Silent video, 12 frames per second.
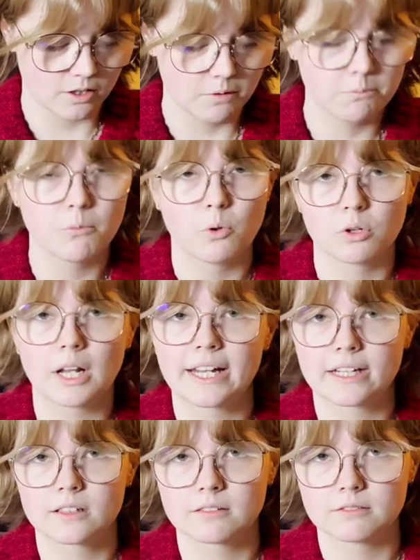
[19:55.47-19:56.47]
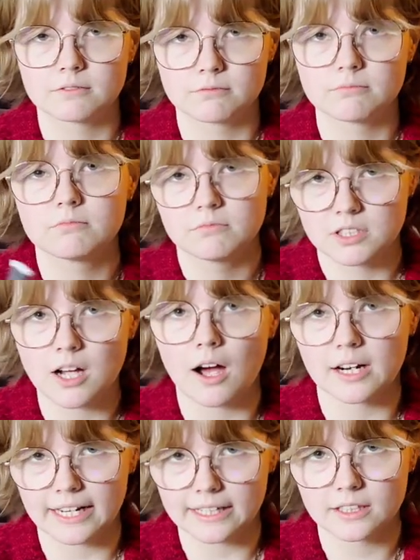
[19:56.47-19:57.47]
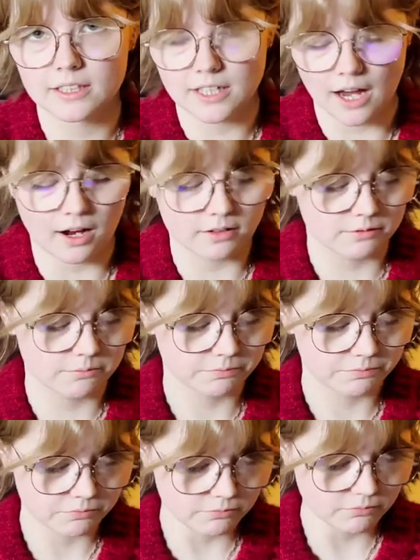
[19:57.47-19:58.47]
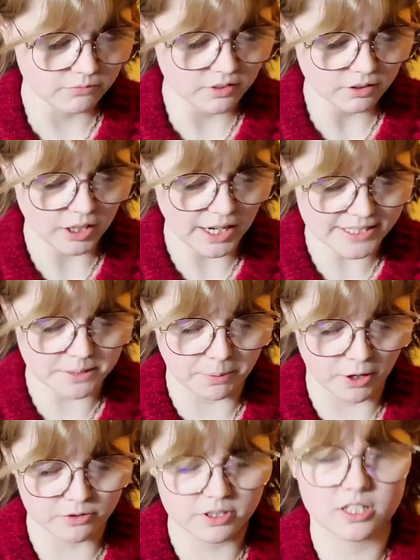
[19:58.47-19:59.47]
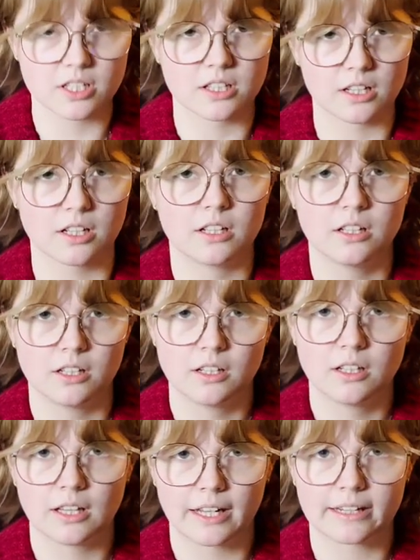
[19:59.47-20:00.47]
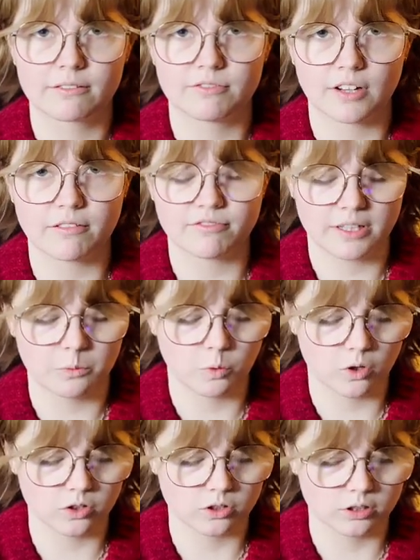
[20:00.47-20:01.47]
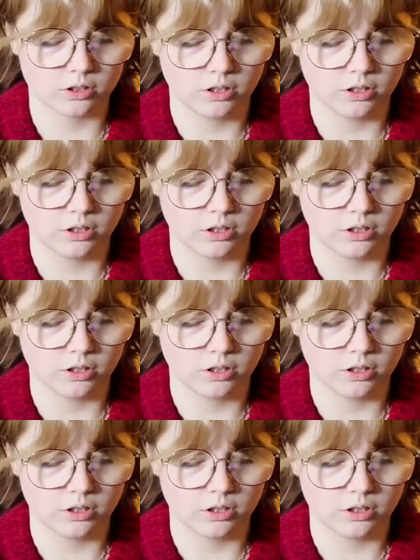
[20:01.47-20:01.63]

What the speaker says: like darning yarn, as opposed to the like fluffy wool